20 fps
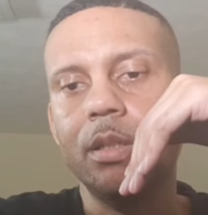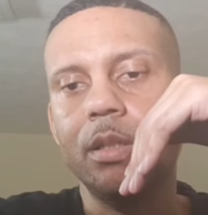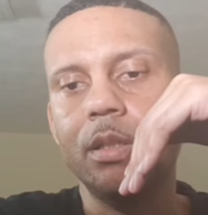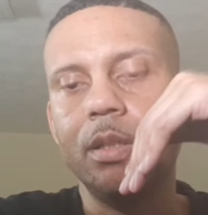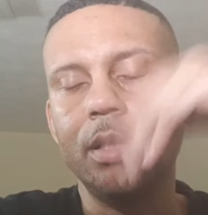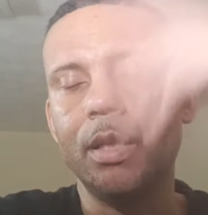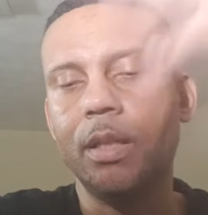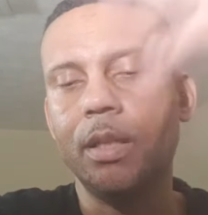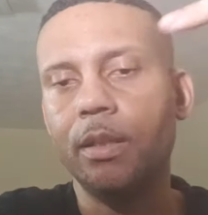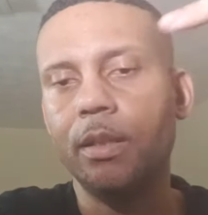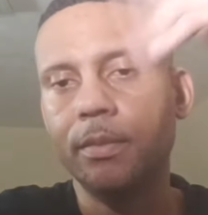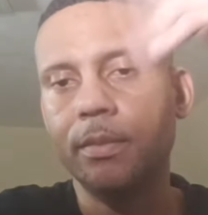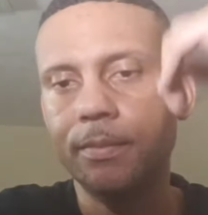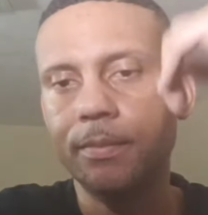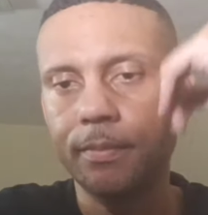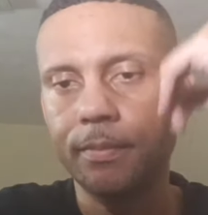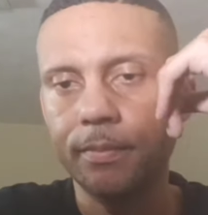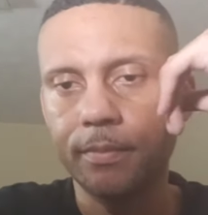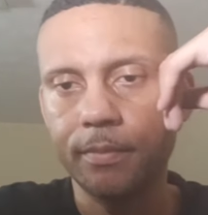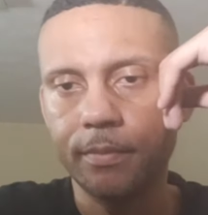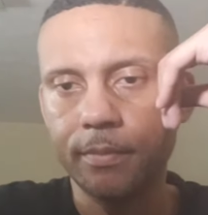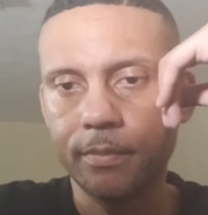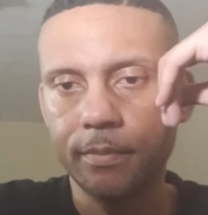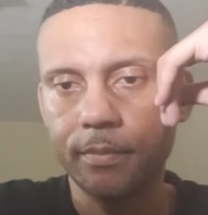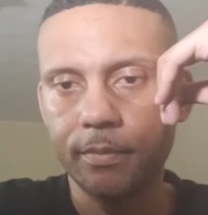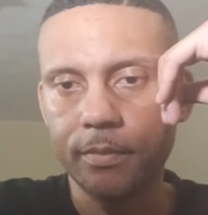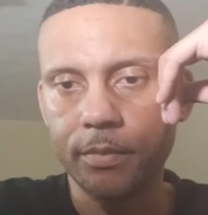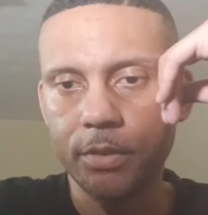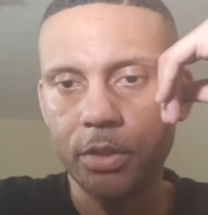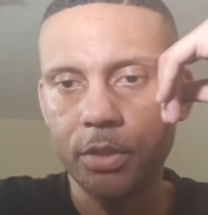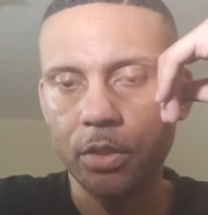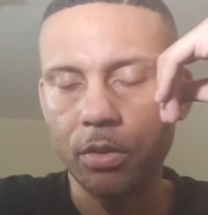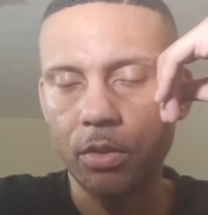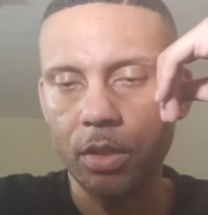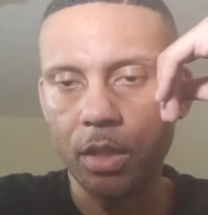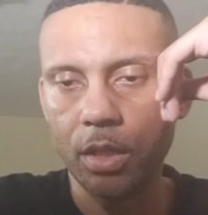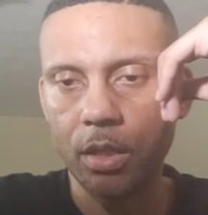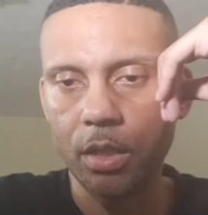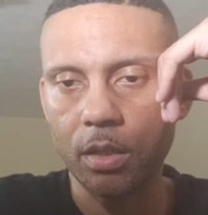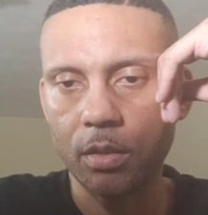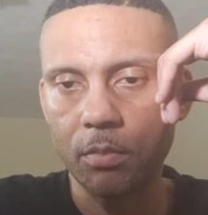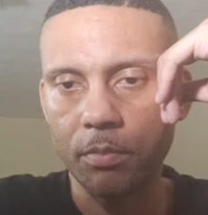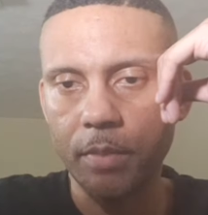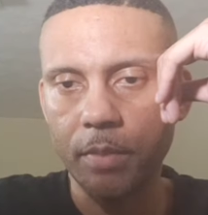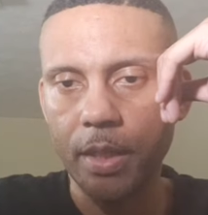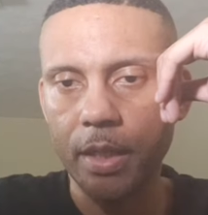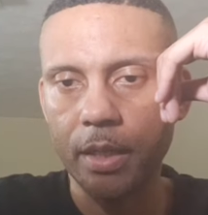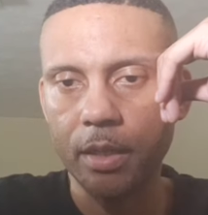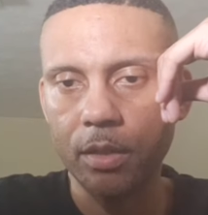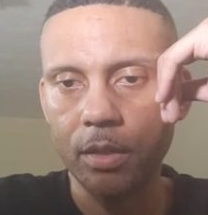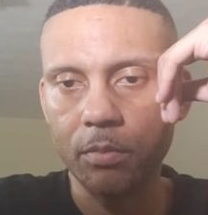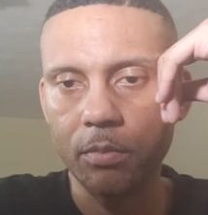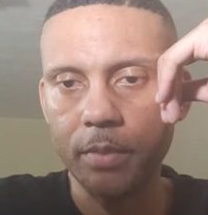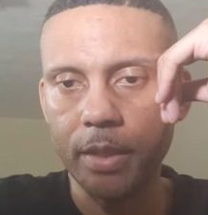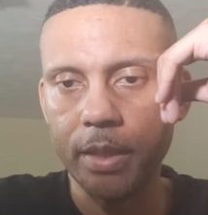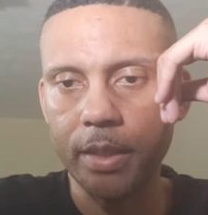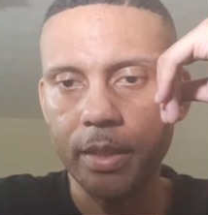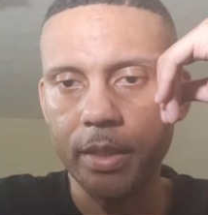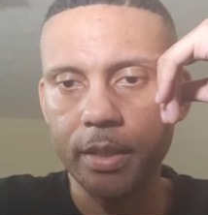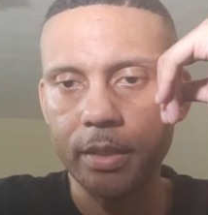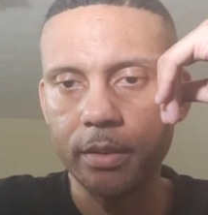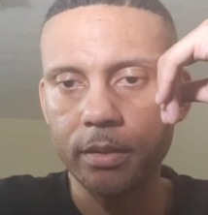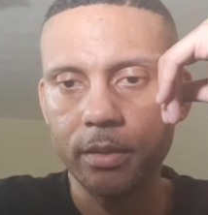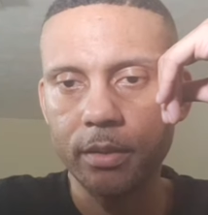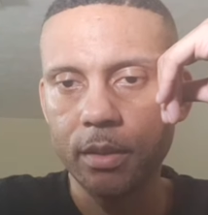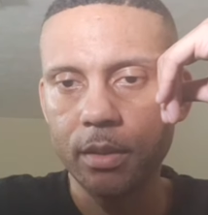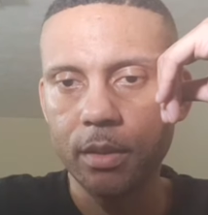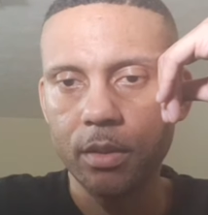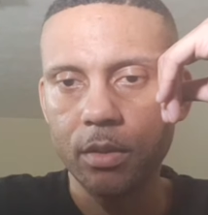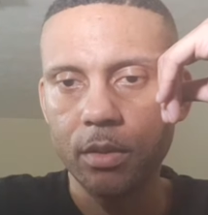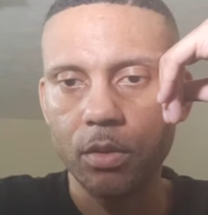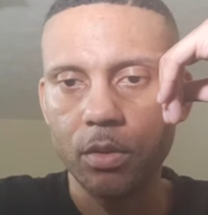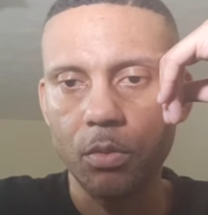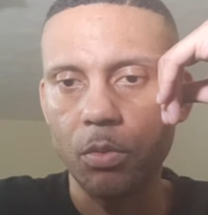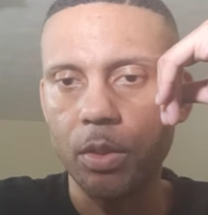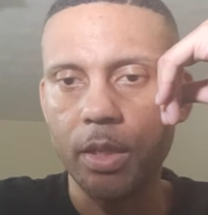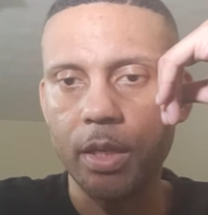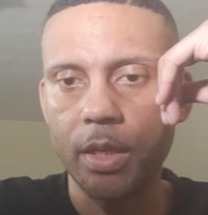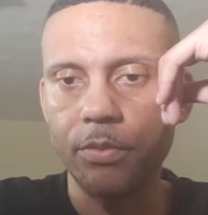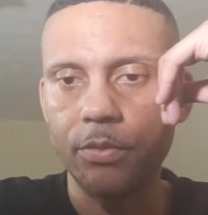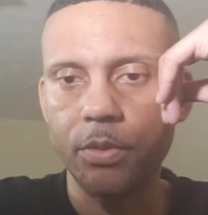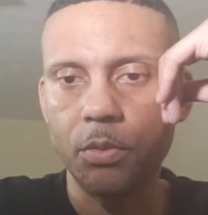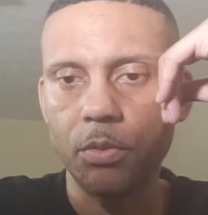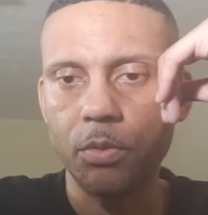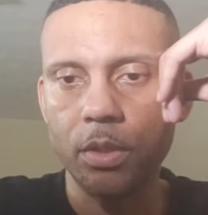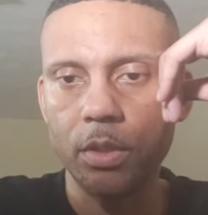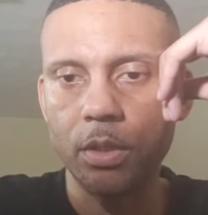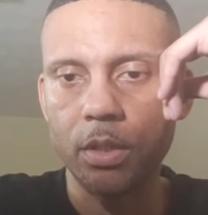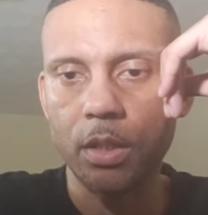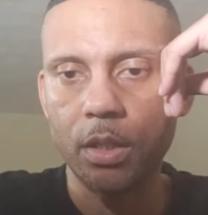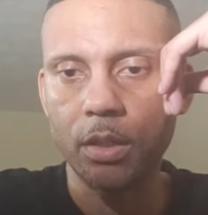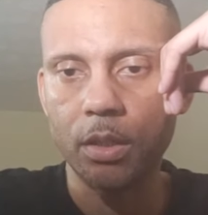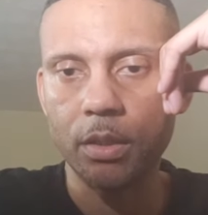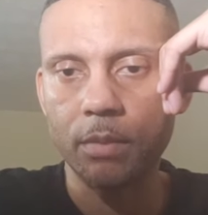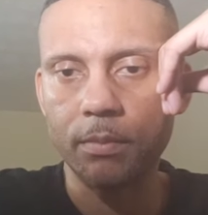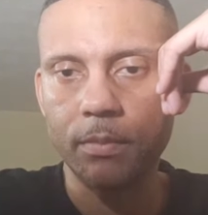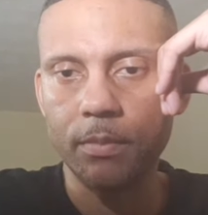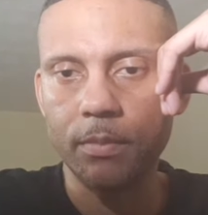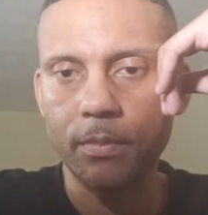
the so-called male man or whatever you want to call him